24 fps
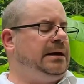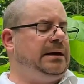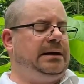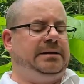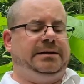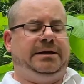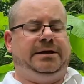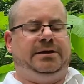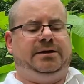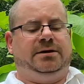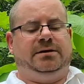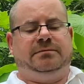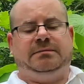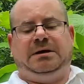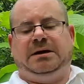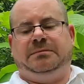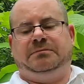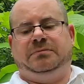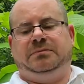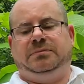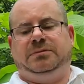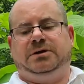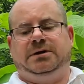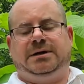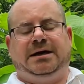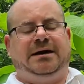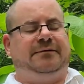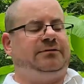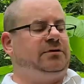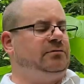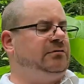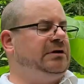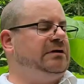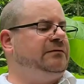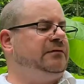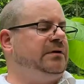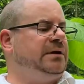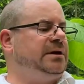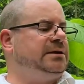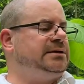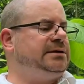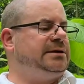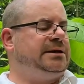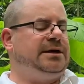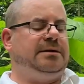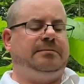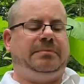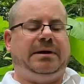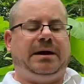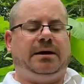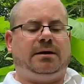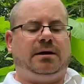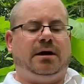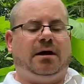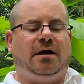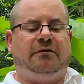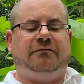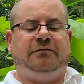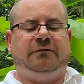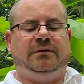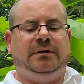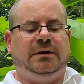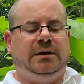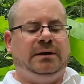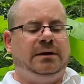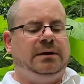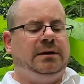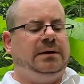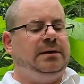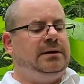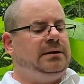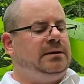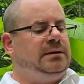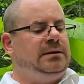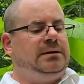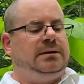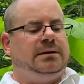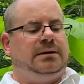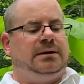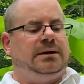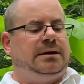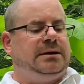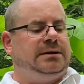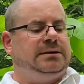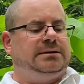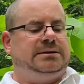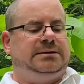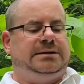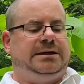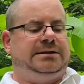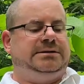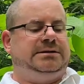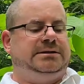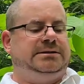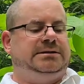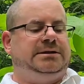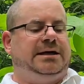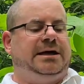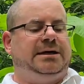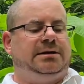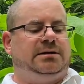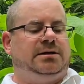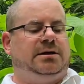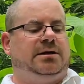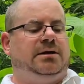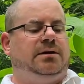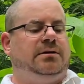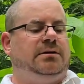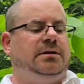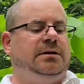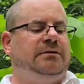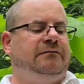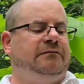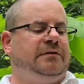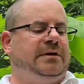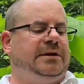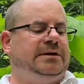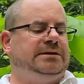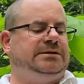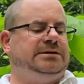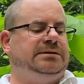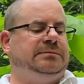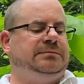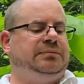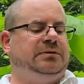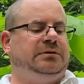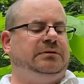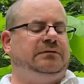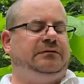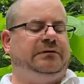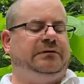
and then I'm gonna have to refund it to get it back off. It's nice and tight though, very simple,